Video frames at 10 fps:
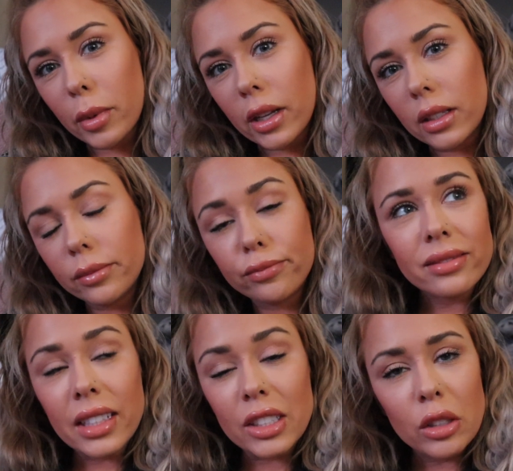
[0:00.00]
but
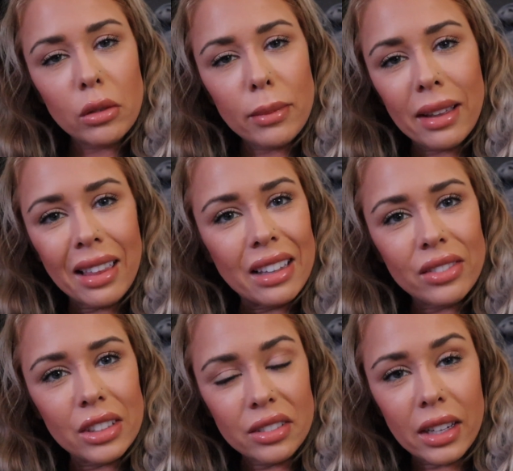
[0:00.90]
that's just what my
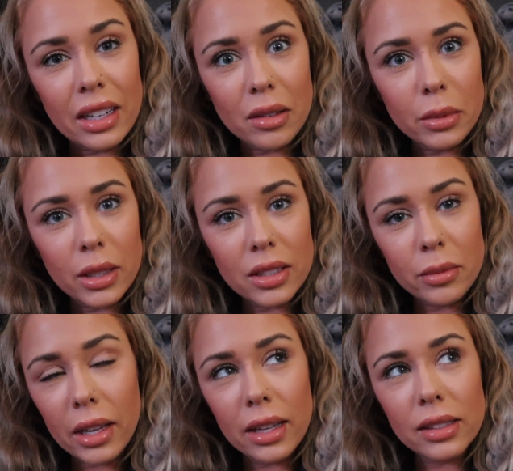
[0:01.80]
life is right now because
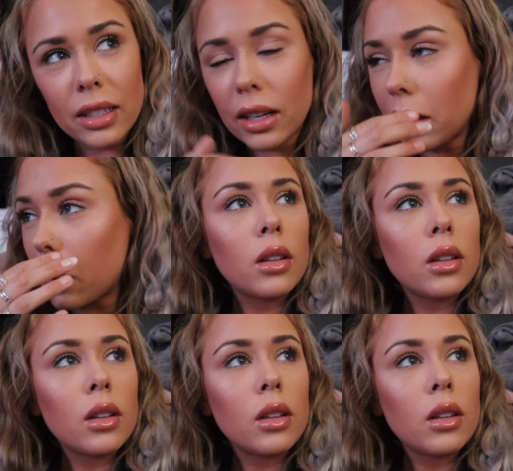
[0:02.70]
I'm cat sitting.